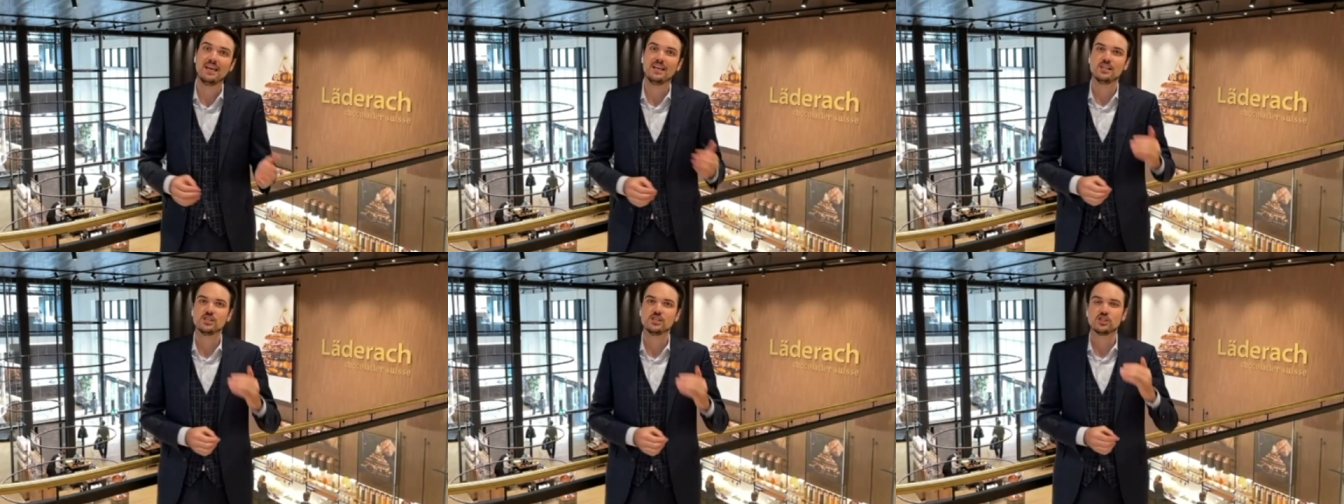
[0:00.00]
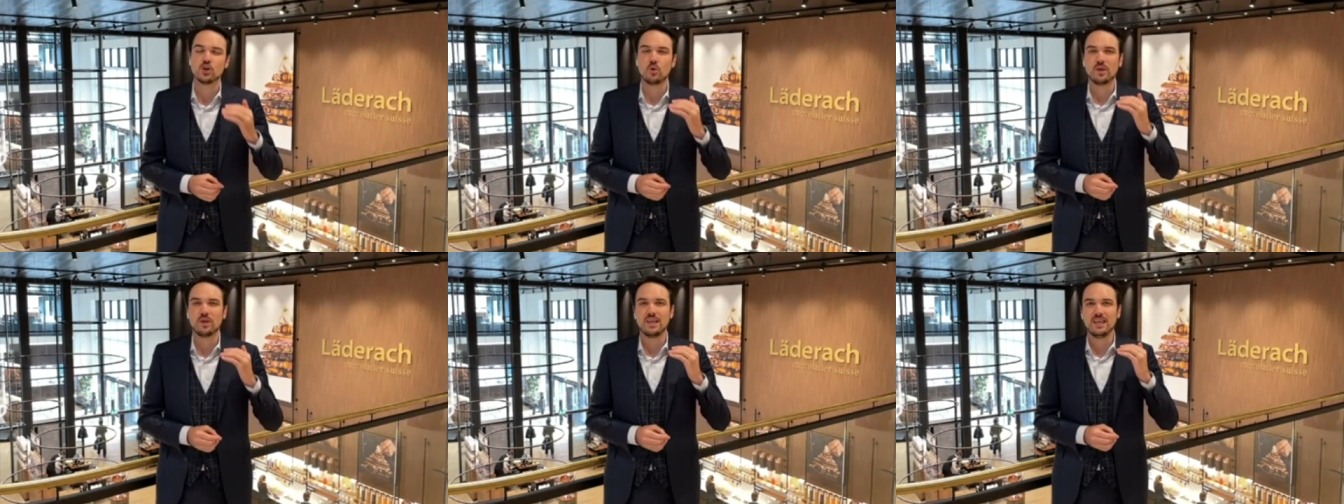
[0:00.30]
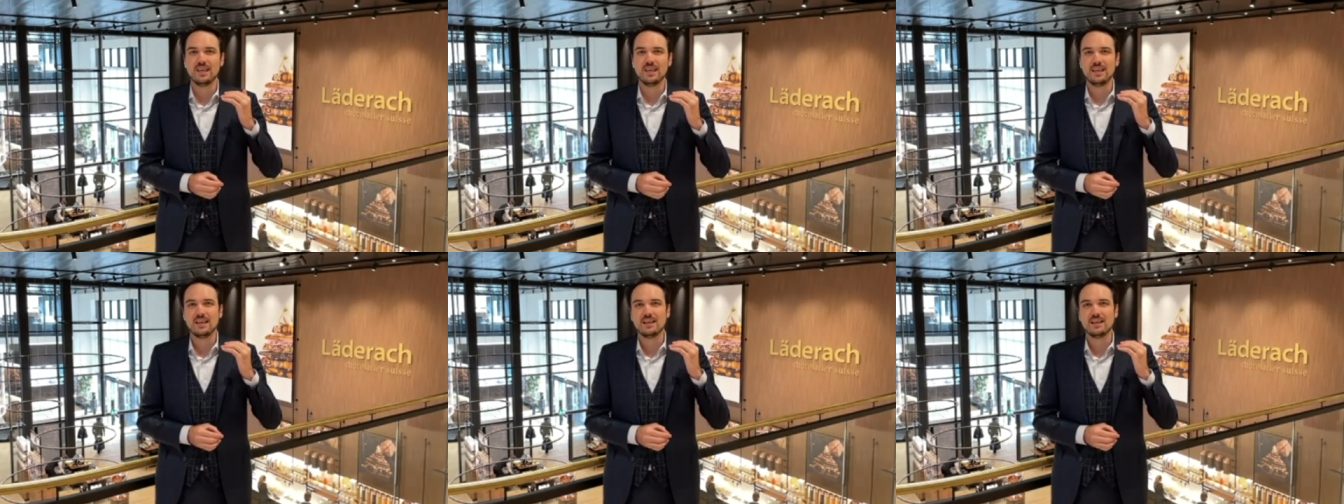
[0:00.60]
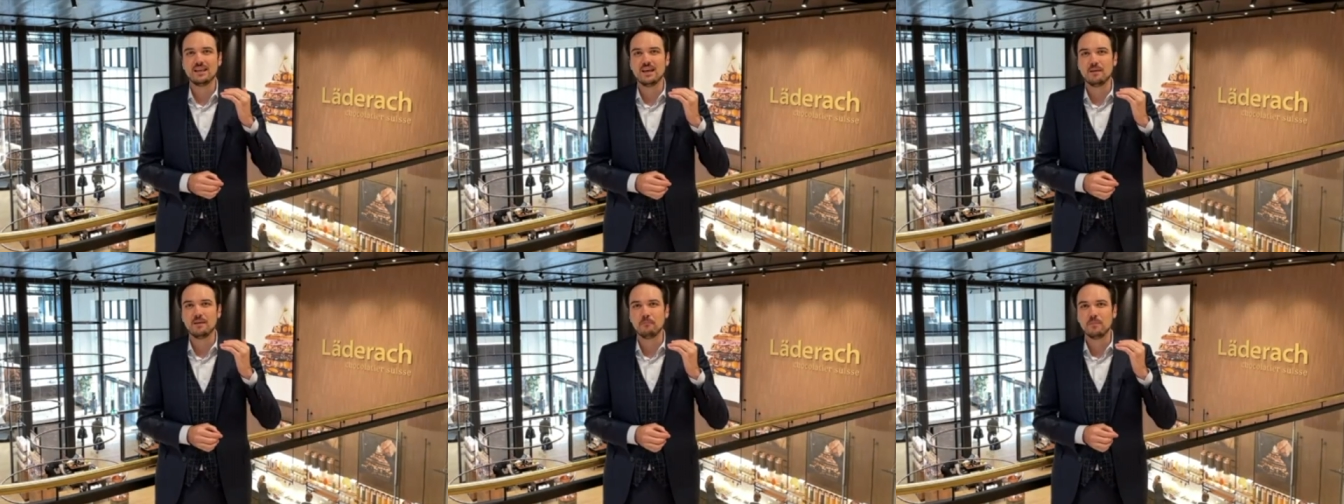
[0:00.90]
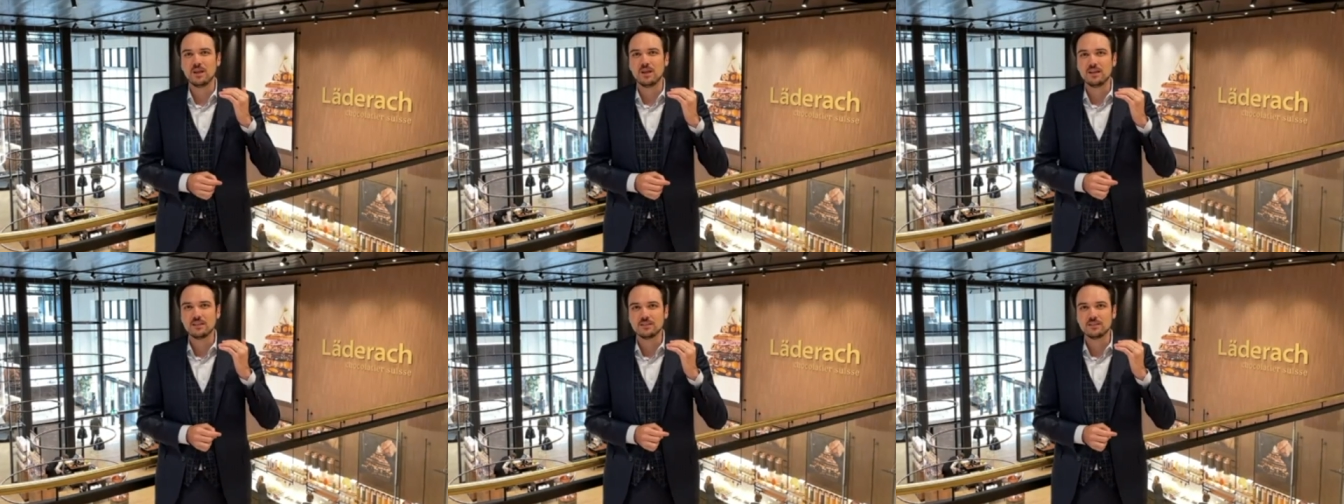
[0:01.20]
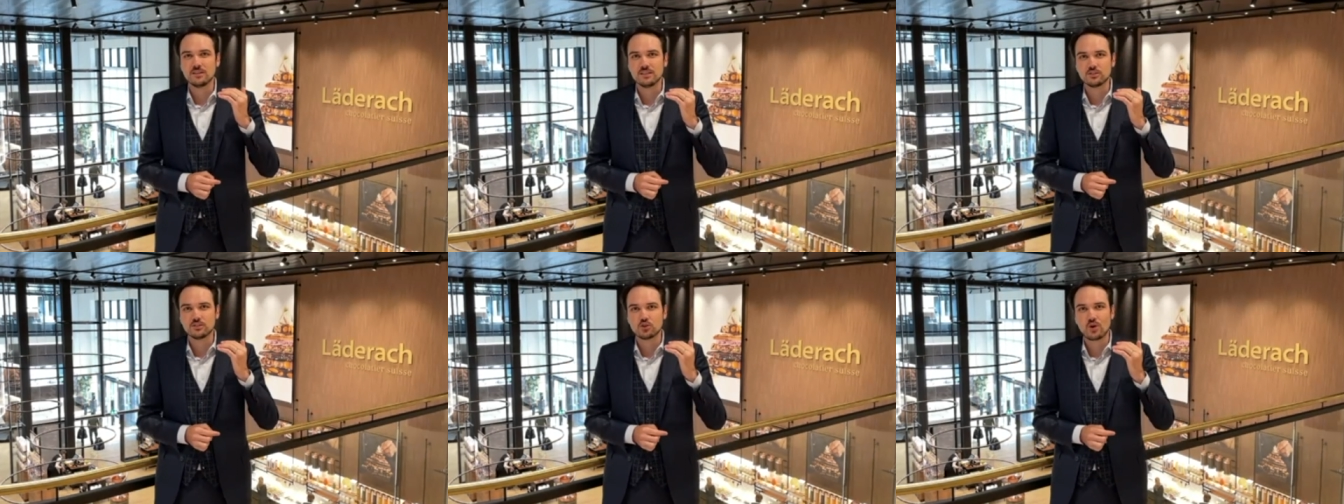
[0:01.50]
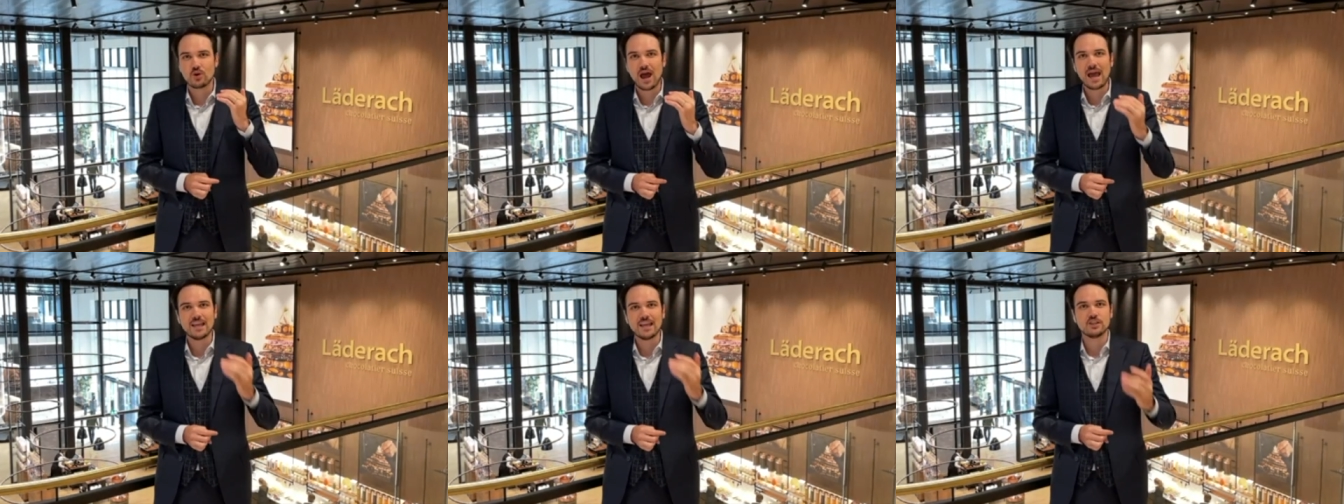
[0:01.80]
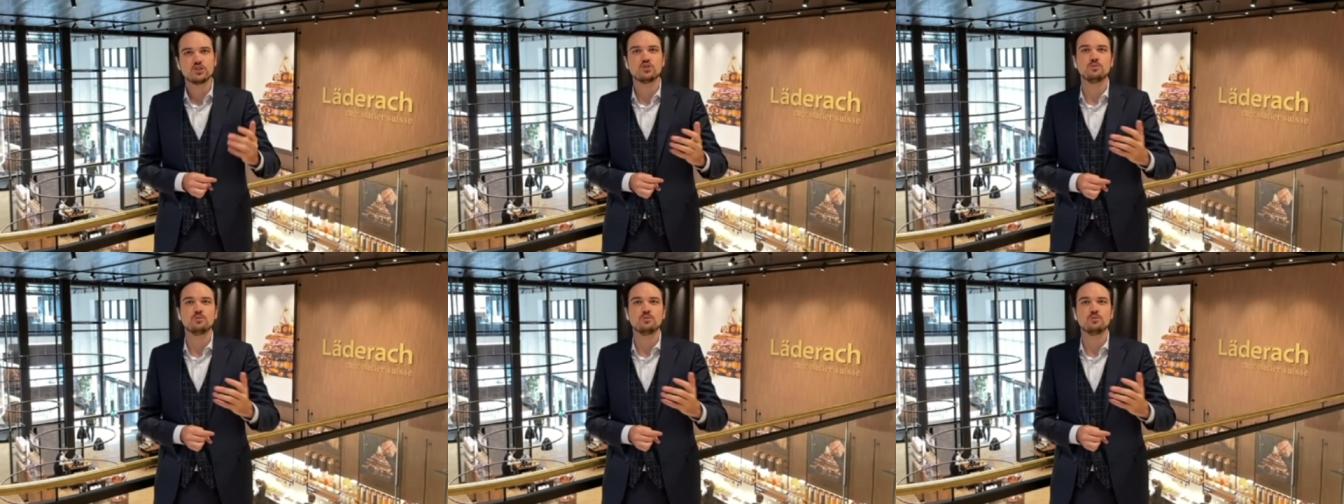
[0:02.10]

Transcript: So he um, tried